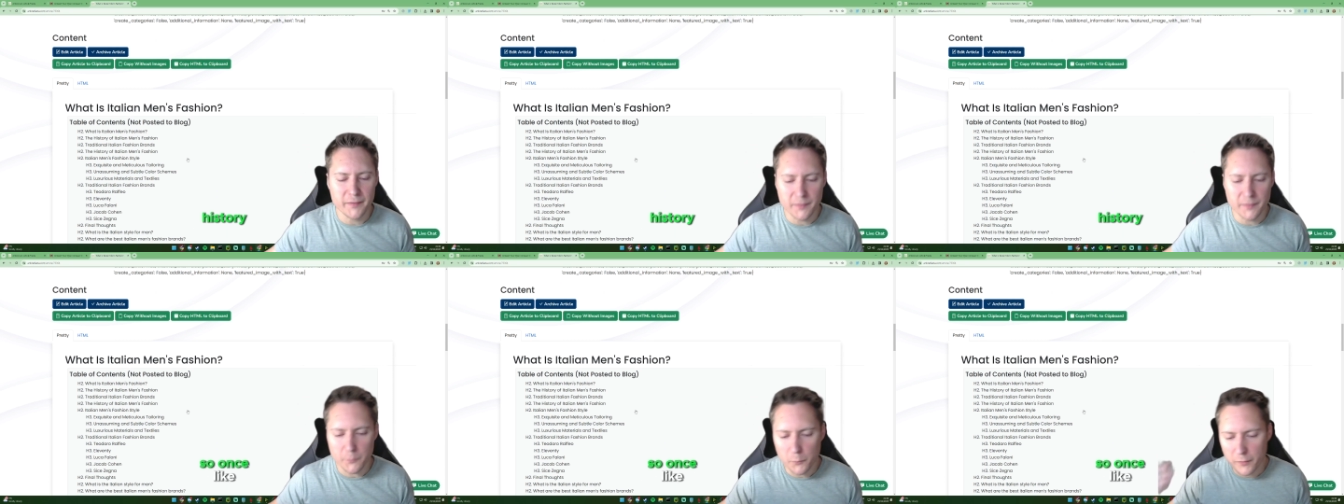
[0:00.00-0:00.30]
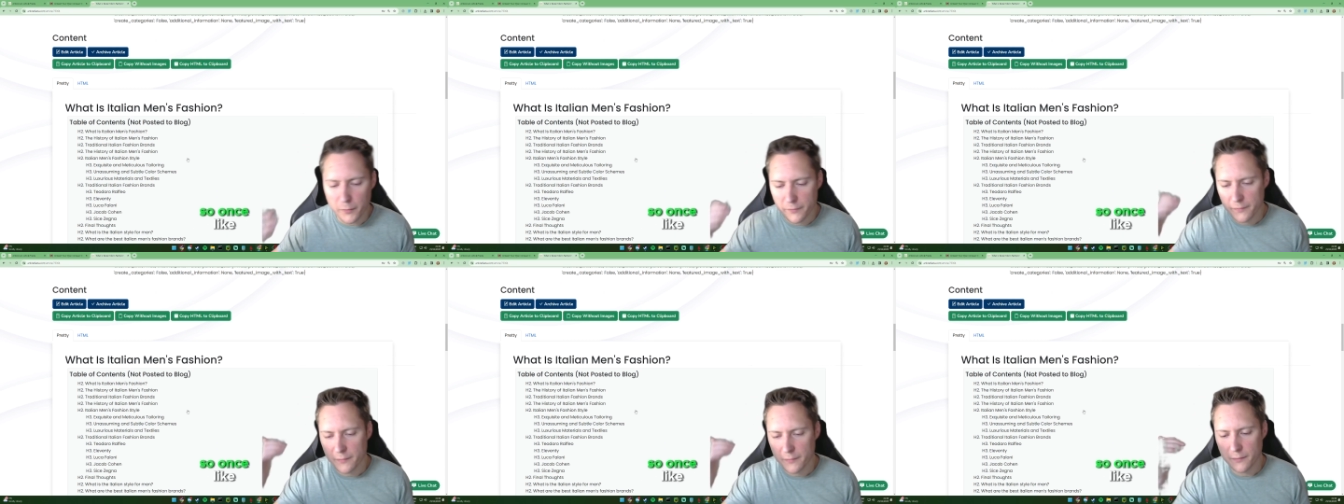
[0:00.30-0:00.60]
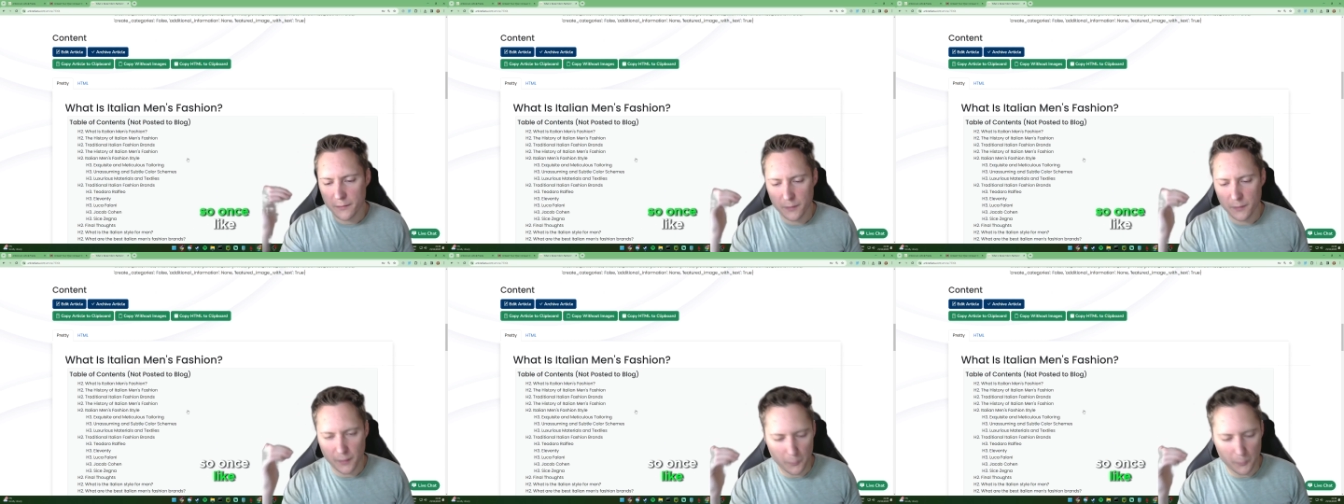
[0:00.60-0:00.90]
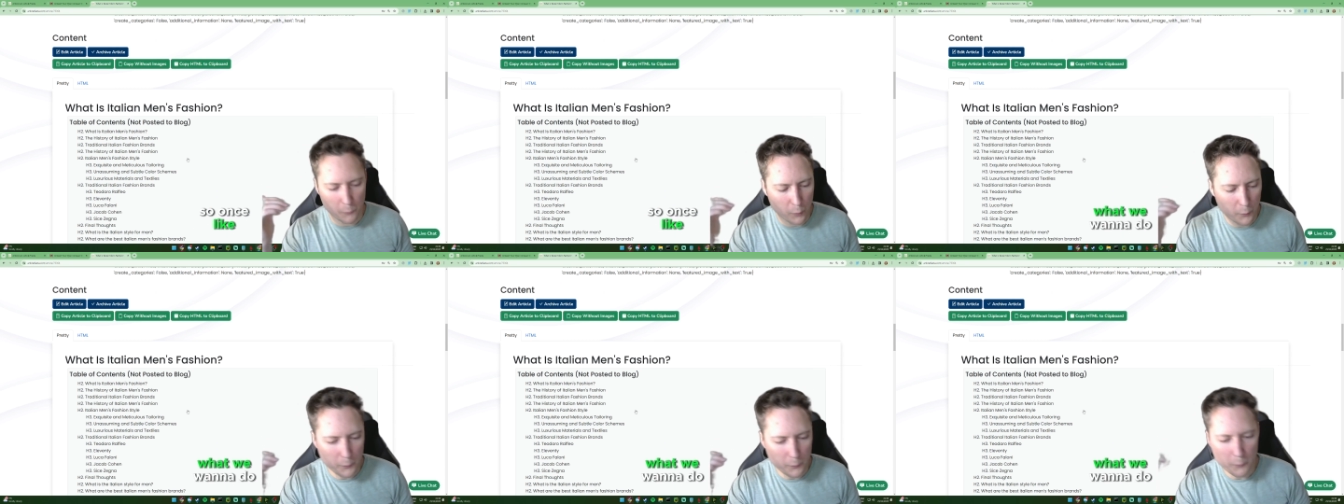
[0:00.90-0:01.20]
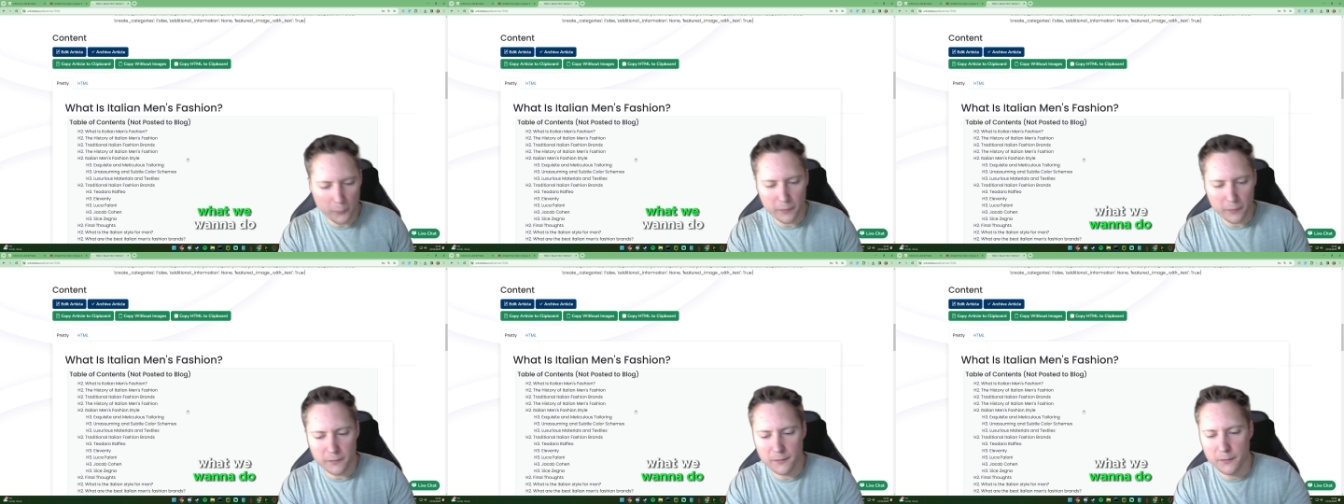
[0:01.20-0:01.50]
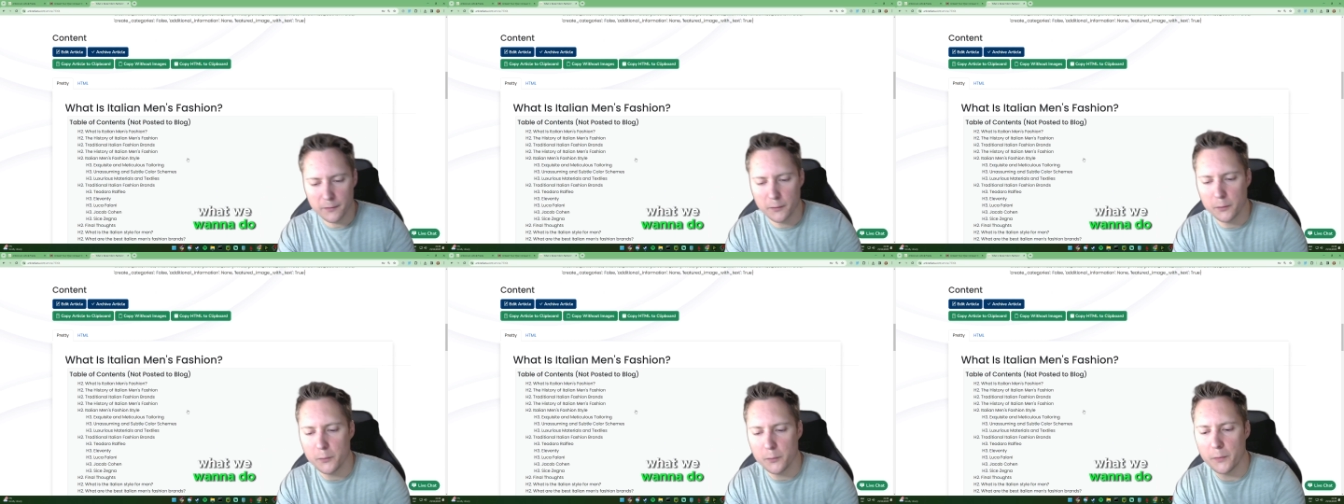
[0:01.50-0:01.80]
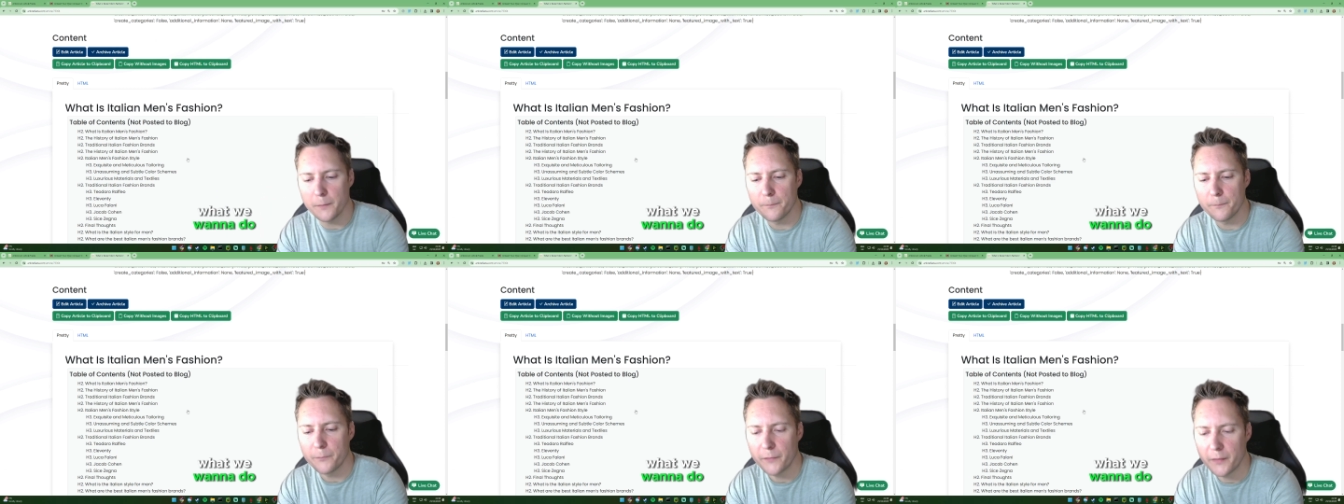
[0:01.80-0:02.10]
So once, like what we want to
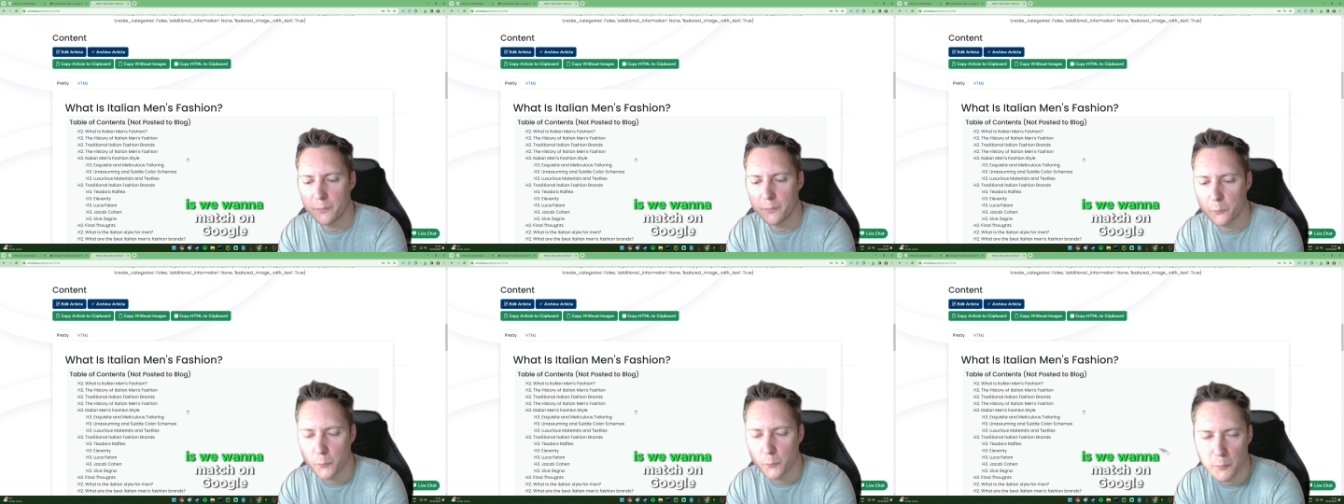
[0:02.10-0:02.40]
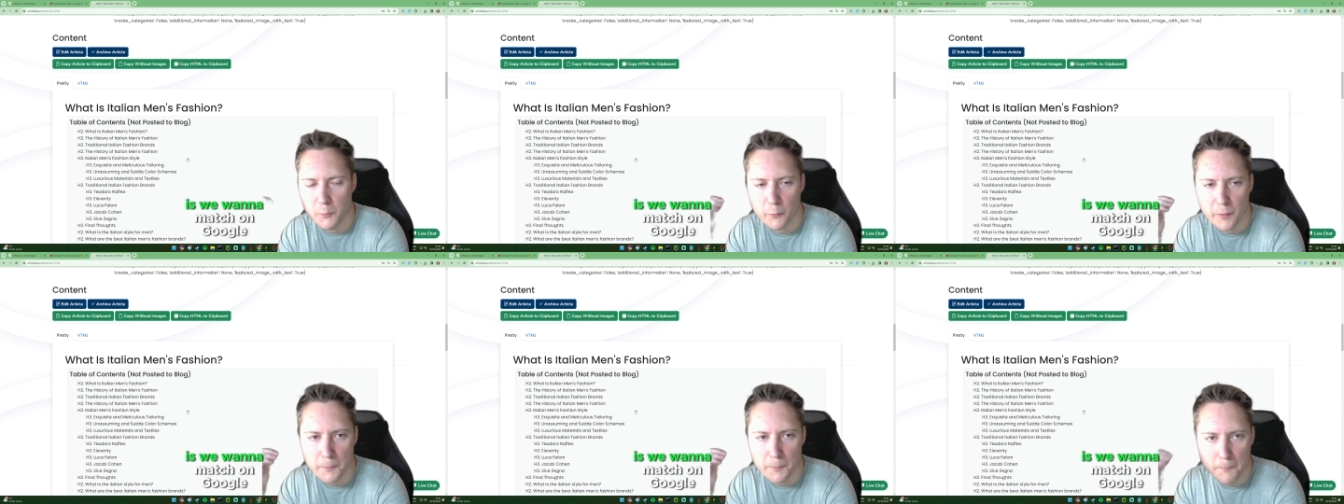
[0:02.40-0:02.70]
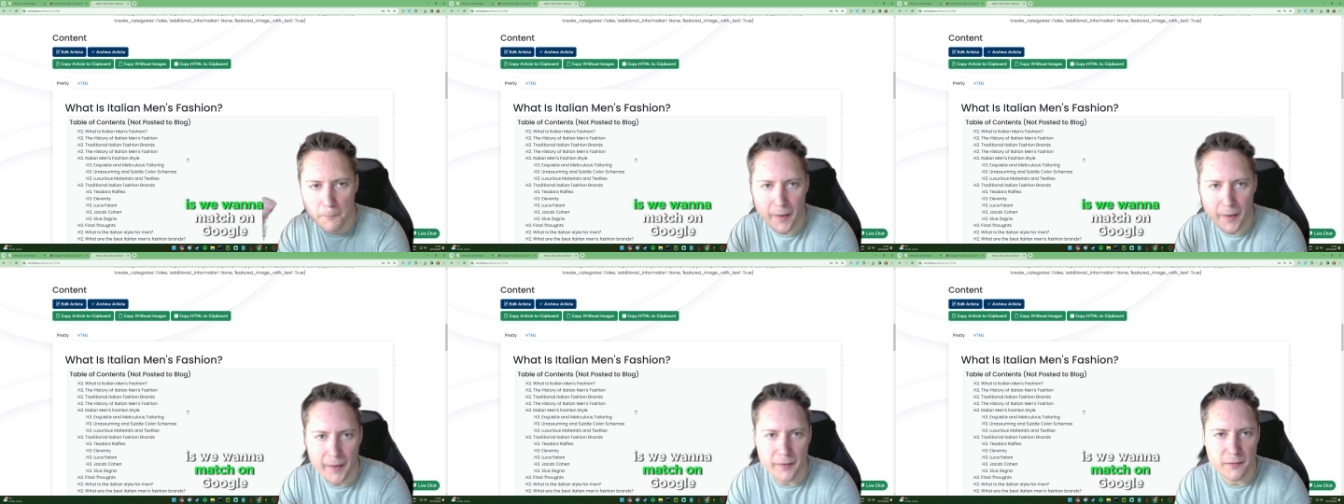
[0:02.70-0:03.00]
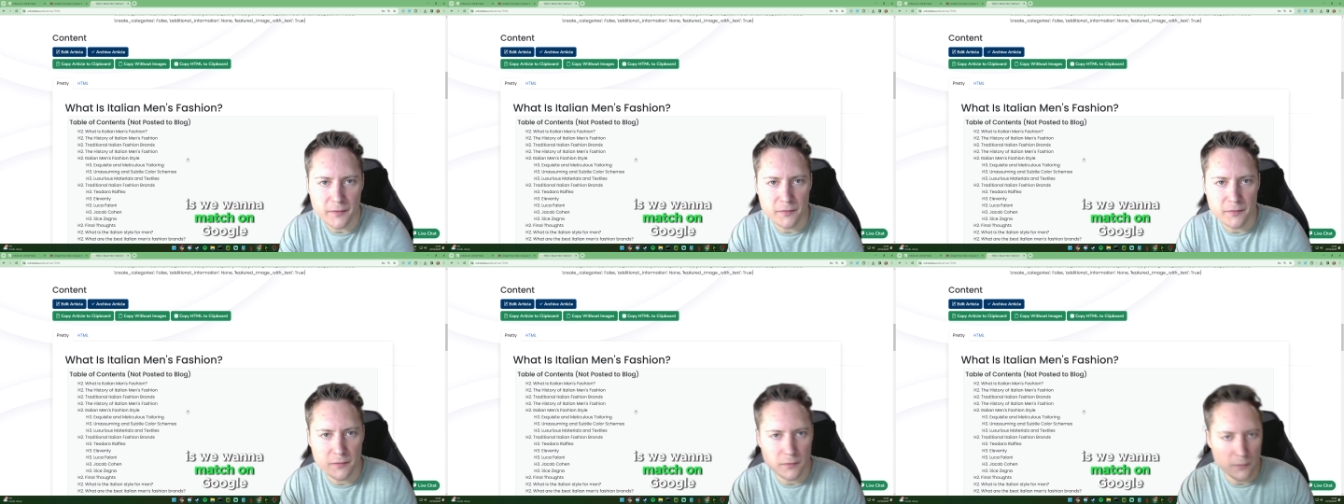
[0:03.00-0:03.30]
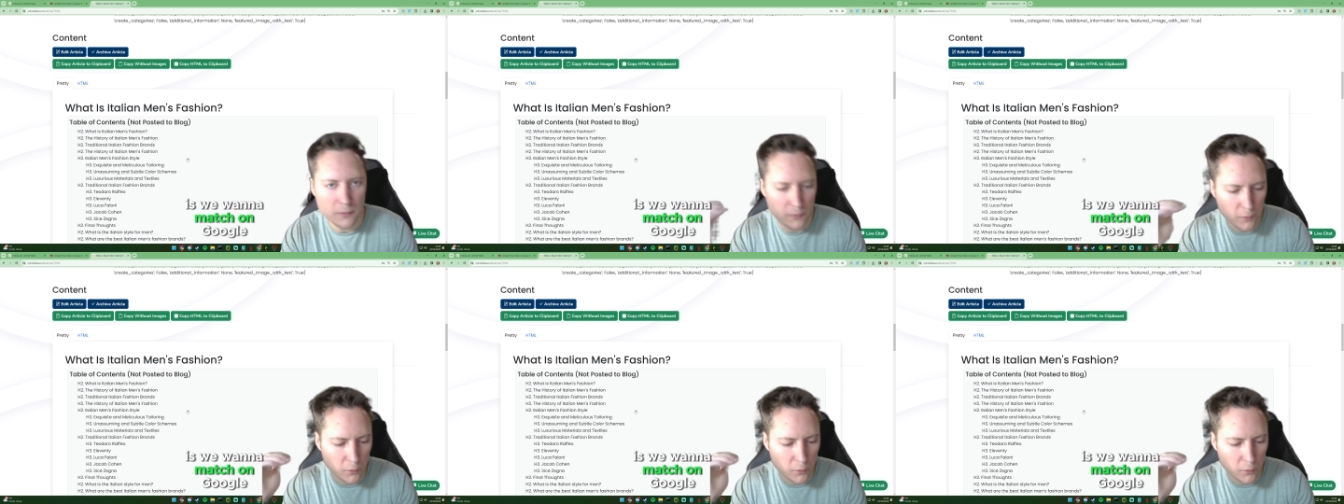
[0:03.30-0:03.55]
do is we want to match